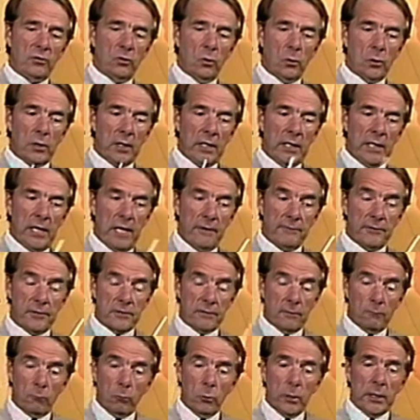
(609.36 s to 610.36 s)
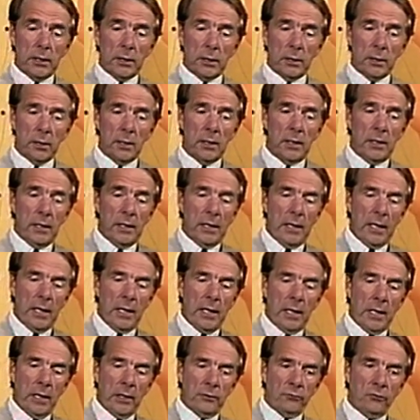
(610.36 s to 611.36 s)
took an effort of will
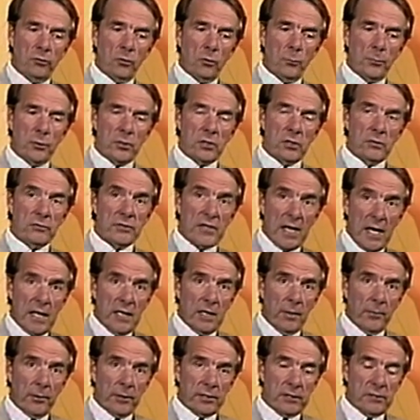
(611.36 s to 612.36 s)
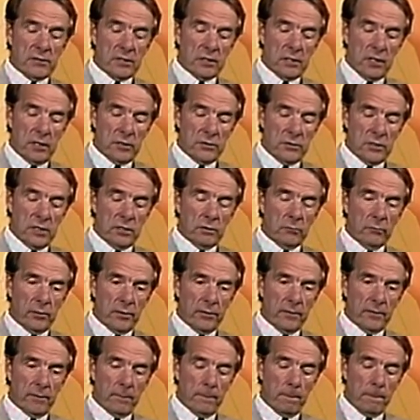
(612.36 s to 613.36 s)
to produce anybody to go and deal
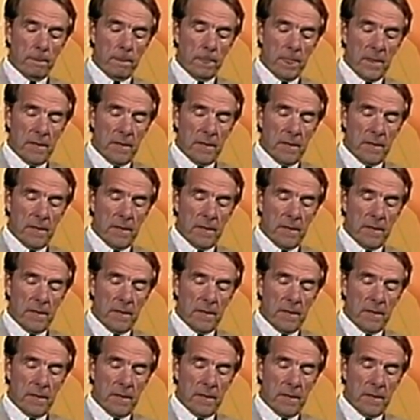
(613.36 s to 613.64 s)
with them.